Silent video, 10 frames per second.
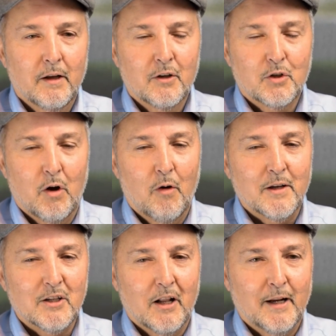So I
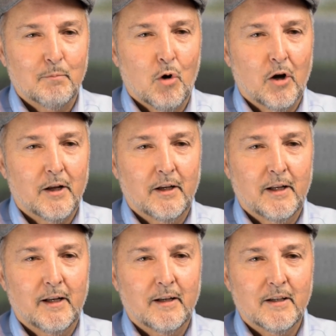always liked
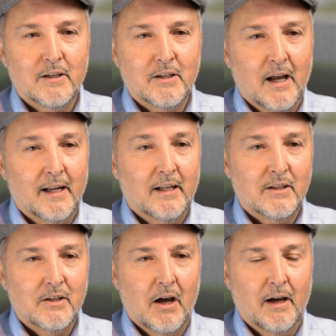marketing and designing
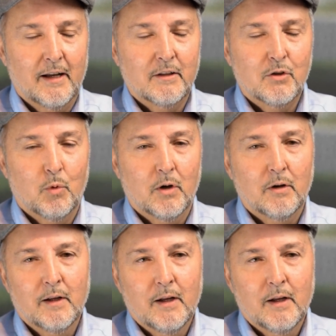signs where,